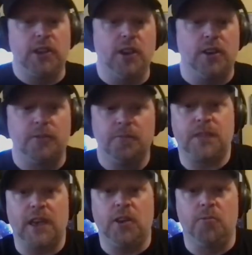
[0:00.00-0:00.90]
good.
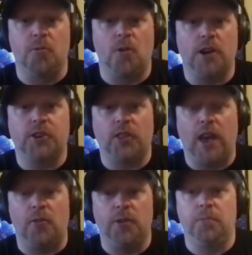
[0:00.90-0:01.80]
Thank you for watching
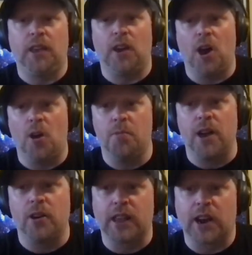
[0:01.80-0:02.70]
that with me. I hope I
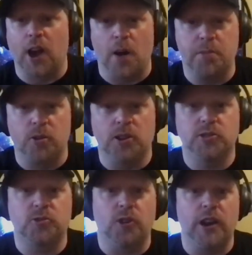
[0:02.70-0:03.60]
don't get a copyright
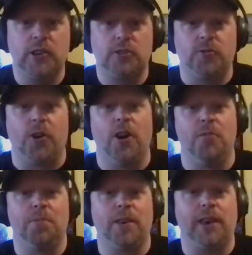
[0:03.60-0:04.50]
strike for
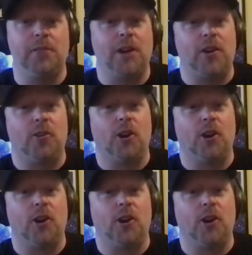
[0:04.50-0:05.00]
playing my own